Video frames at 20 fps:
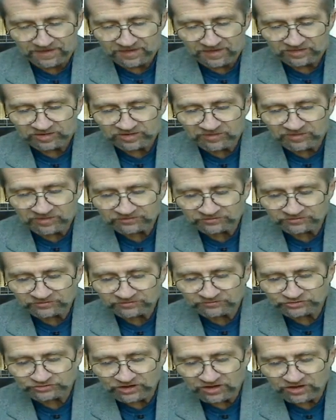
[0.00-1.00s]
The Apostle
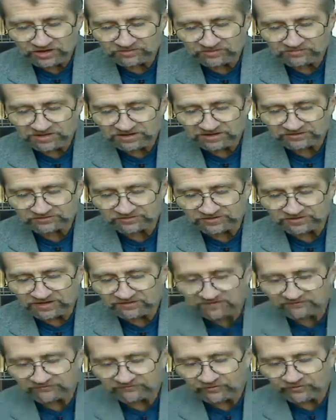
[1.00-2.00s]
John makes
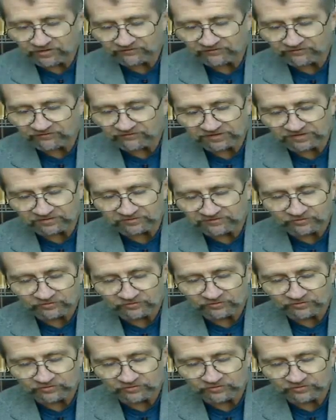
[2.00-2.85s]
love for our fellow